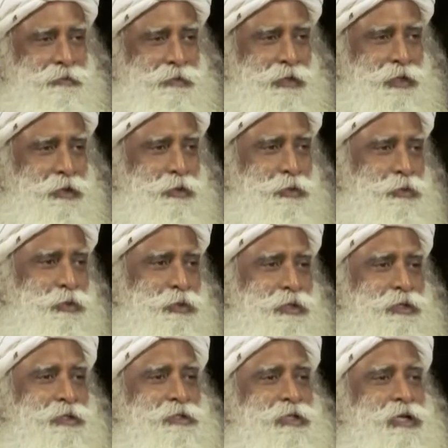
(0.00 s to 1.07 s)
a new
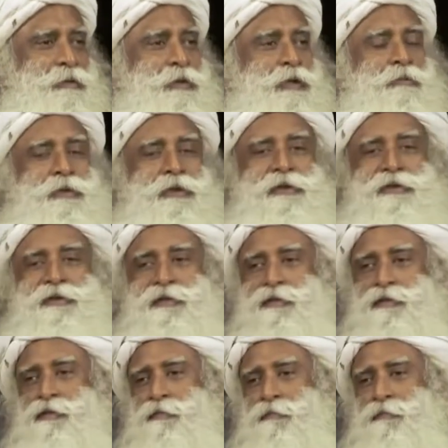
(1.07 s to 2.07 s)
year is coming means